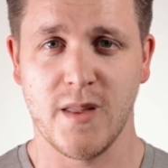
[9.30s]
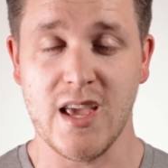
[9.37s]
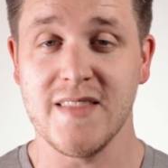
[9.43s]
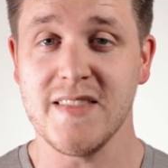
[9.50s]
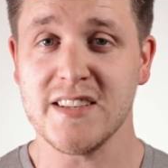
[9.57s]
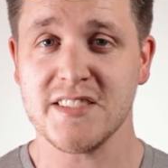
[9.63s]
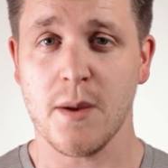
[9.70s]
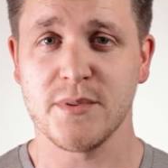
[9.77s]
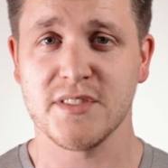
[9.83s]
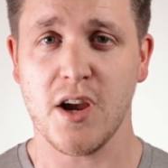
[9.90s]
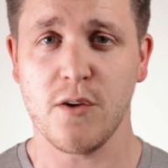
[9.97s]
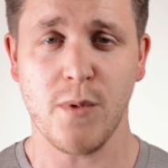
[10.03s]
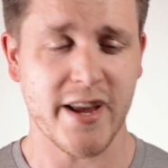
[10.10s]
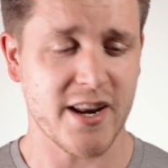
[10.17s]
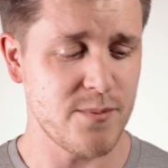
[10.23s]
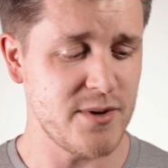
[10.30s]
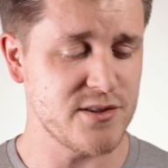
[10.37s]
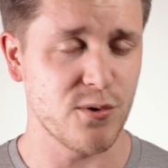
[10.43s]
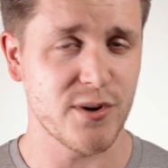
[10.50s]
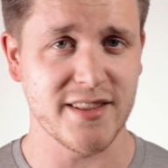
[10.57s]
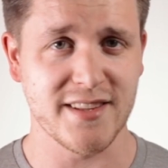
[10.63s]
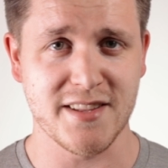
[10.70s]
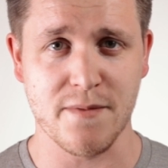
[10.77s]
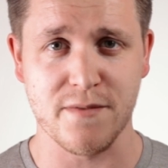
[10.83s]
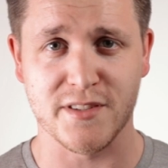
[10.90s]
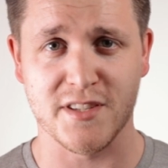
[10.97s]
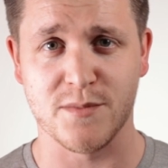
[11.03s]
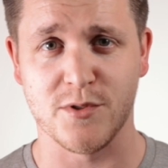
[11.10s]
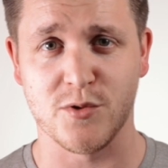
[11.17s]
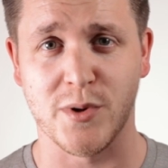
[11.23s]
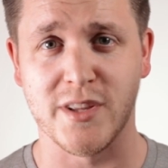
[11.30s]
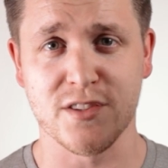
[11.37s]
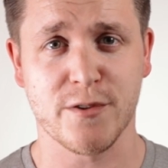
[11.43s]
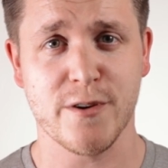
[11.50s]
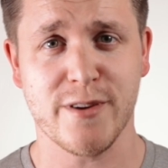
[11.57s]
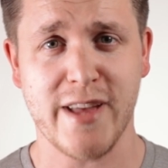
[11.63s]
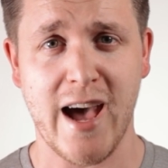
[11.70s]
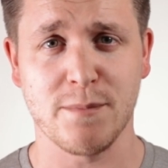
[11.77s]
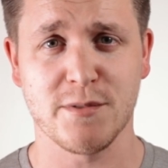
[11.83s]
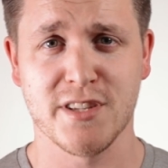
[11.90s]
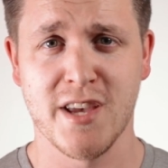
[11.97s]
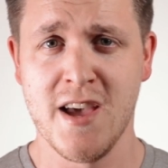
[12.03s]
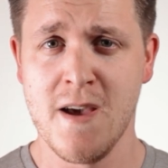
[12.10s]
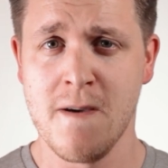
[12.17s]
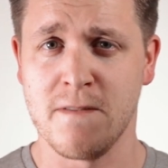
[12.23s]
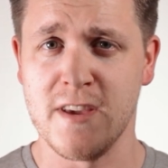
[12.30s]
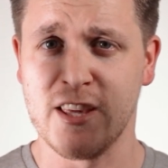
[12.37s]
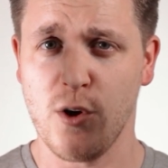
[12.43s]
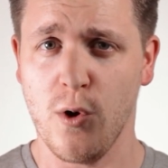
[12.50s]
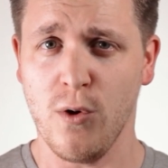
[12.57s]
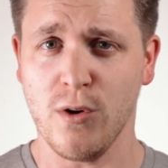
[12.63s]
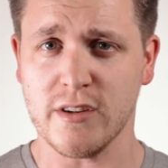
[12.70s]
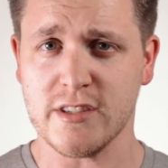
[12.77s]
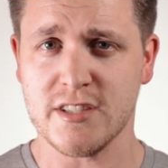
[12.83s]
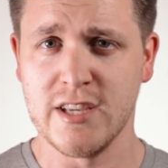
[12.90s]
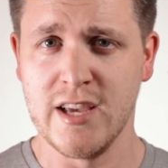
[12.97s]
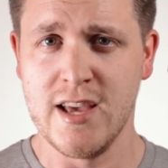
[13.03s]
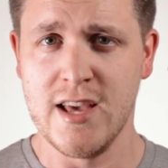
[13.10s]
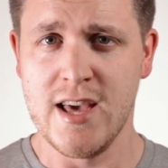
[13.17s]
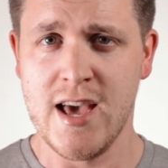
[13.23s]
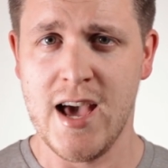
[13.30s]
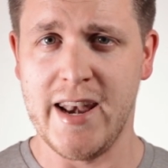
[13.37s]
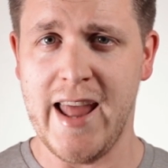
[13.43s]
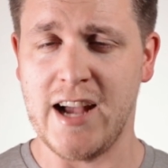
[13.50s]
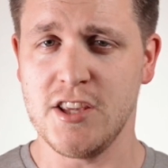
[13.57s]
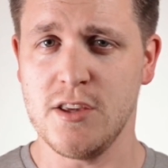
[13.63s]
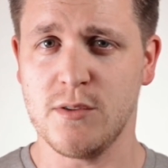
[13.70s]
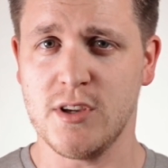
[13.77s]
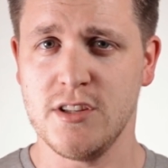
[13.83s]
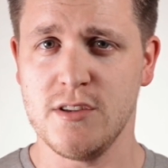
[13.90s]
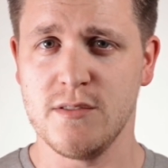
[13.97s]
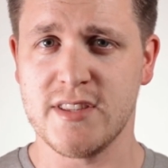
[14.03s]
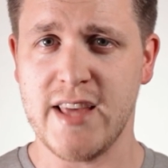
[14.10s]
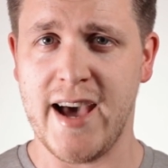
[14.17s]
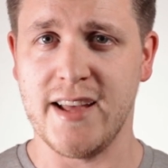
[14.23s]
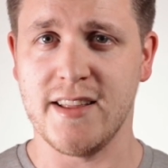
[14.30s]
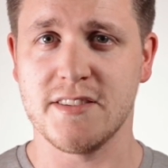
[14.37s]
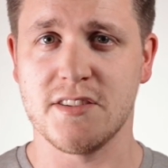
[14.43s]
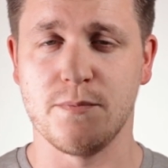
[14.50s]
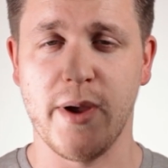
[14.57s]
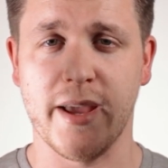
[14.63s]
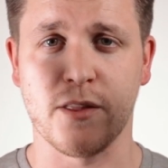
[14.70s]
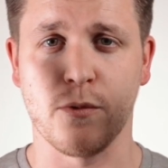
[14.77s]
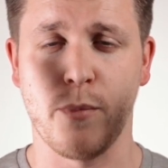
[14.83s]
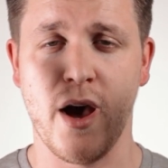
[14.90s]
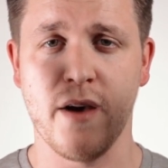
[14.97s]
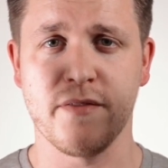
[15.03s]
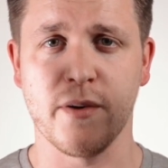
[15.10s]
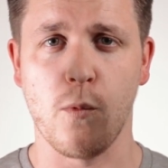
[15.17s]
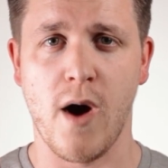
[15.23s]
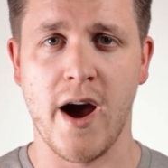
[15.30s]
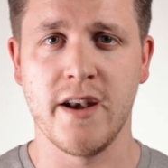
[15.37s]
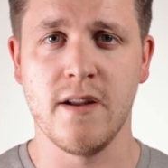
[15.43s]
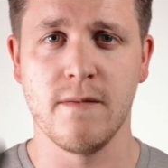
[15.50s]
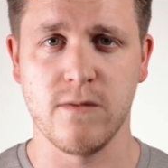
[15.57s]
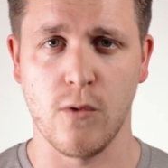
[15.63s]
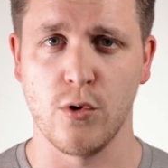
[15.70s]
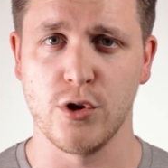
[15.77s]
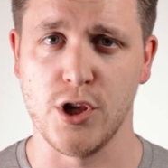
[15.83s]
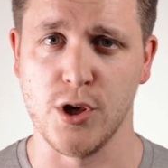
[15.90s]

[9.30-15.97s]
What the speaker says: In this episode, we're going to be talking the differences between screw caps, the corks, and how you can use that to pick the perfect wine for